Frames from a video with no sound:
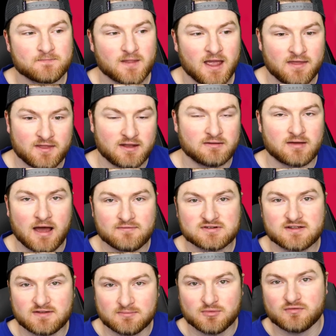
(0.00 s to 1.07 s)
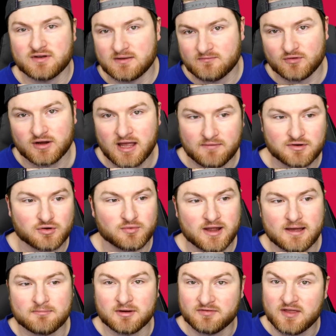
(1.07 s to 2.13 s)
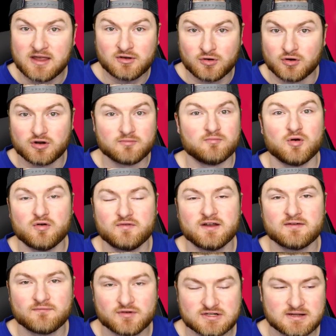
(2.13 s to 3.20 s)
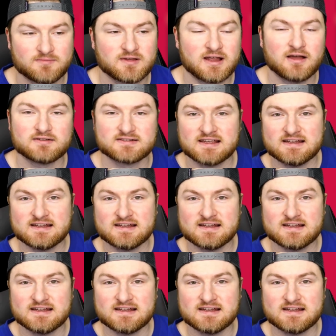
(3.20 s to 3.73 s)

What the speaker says: And then obviously they moved him for Kevin Durant, but they could have moved him for something else.